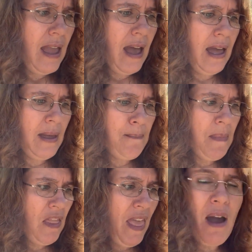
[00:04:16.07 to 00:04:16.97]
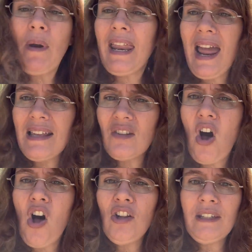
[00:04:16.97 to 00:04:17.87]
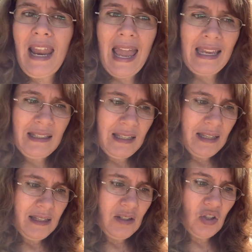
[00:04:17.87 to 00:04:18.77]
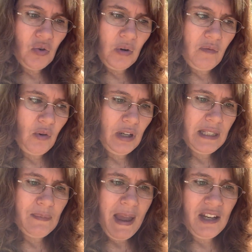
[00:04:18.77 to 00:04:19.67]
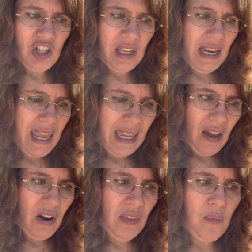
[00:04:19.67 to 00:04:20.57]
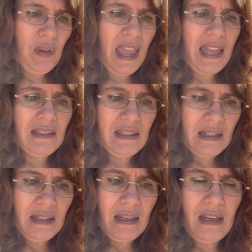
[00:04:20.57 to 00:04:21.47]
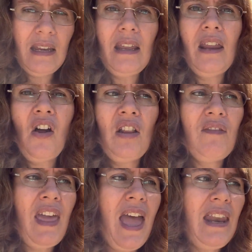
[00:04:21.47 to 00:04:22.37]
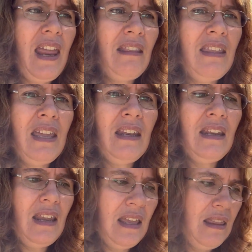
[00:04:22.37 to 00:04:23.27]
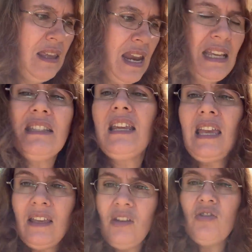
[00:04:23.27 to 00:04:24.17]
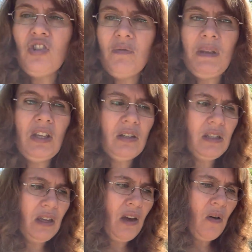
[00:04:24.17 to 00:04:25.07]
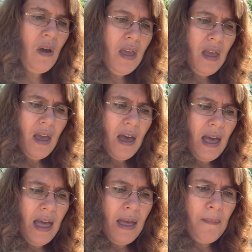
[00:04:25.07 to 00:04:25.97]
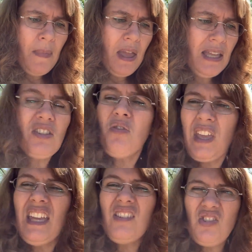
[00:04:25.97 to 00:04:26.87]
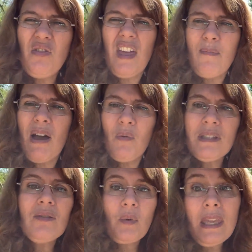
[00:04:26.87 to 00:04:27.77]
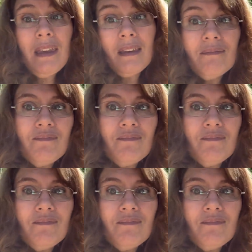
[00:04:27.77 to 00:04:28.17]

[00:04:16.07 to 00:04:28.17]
Um, and that way it has all night to sort of work its magic and hang out on the plants and and all of that. And then the next day you should be good to go. Um, it's okay to do that about once a week.